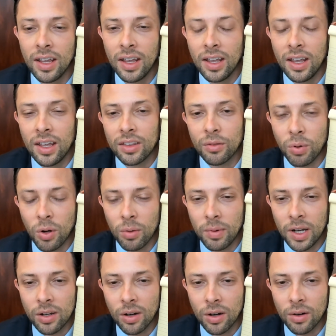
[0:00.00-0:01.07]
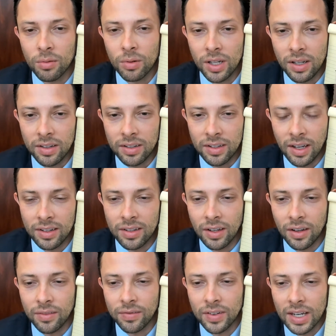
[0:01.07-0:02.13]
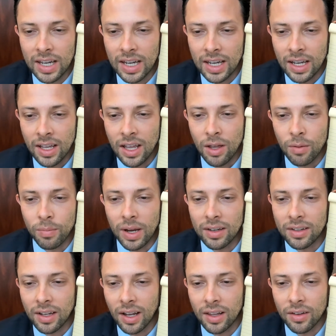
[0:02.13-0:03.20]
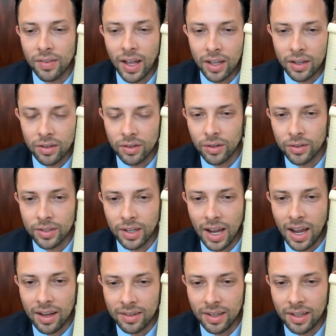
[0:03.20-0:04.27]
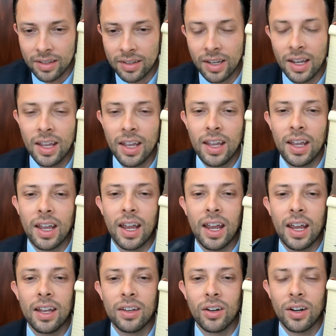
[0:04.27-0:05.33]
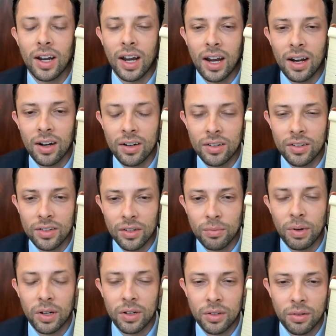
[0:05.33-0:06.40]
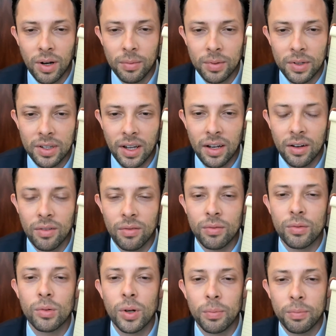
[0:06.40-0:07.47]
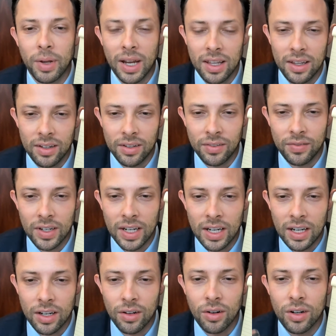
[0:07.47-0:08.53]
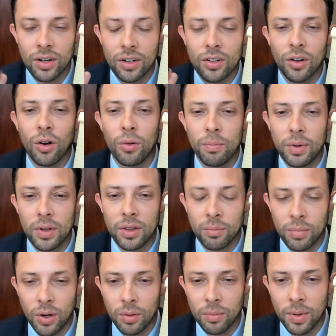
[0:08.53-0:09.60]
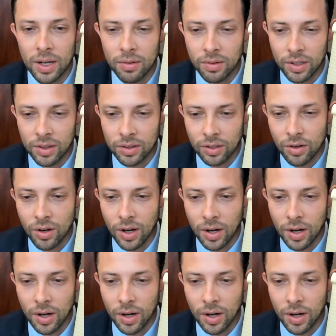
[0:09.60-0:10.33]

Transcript: The probate court will assess a fee based on the value of those assets, and your heirs, your personal representative, will pay this fee in order to open the probate with the court.